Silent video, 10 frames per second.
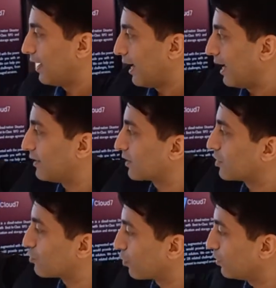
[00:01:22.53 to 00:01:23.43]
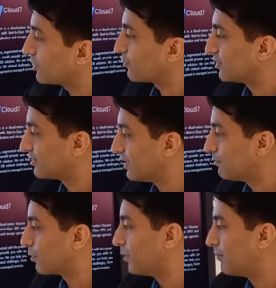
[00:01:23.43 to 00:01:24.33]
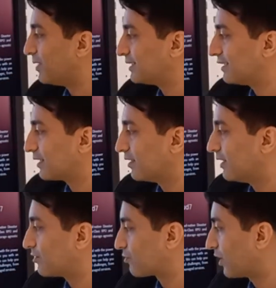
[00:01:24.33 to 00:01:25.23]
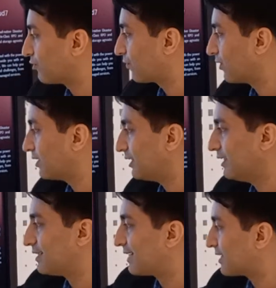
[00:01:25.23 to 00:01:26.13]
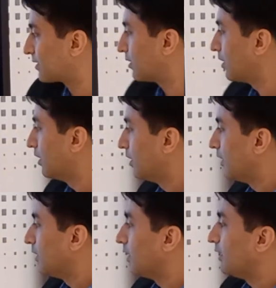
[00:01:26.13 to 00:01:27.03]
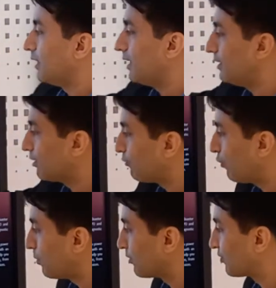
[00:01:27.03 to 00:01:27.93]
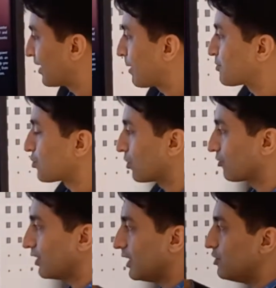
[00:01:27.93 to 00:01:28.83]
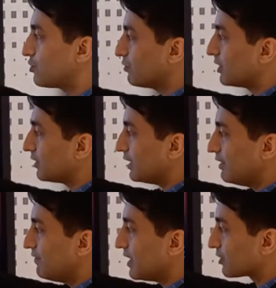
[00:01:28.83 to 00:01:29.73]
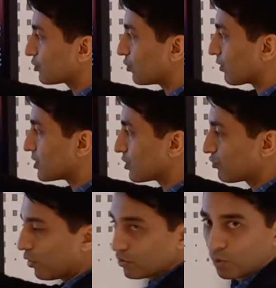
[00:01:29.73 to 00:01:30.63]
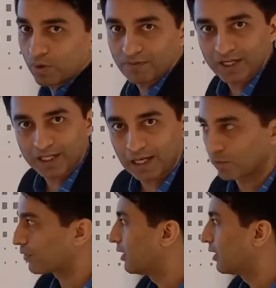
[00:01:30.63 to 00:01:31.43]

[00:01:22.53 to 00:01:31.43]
and the controller's receiver will basically transfer the data in the form of snapshots into the EVS storages on Huawei Cloud.